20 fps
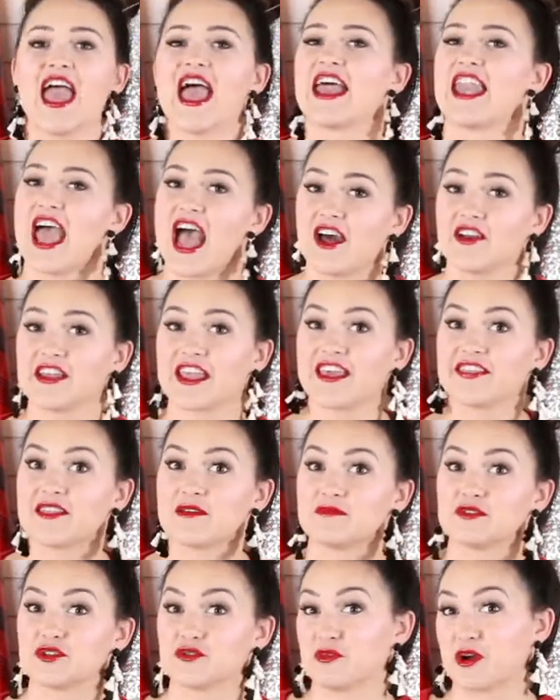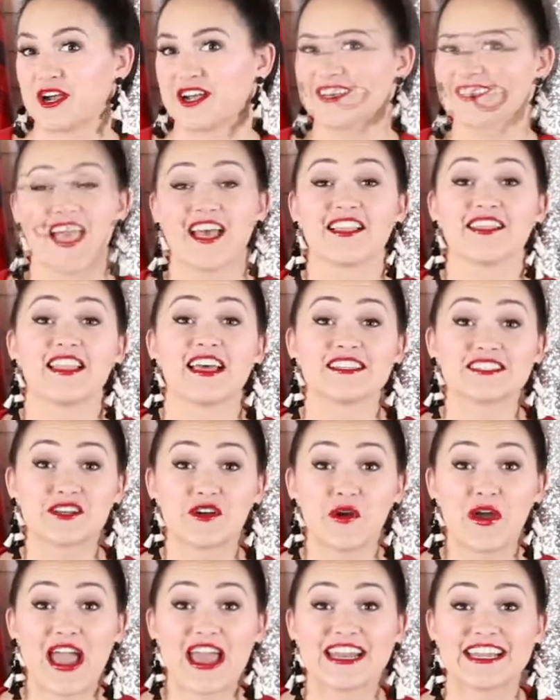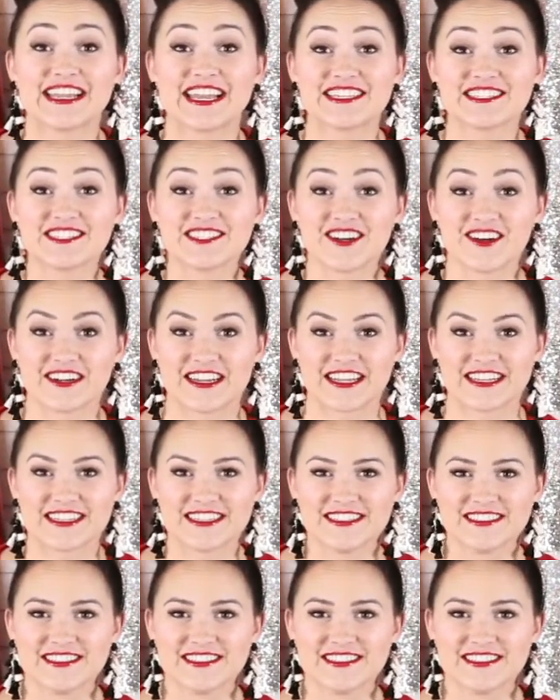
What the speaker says: and how to get them to work. Let's go ahead and get started.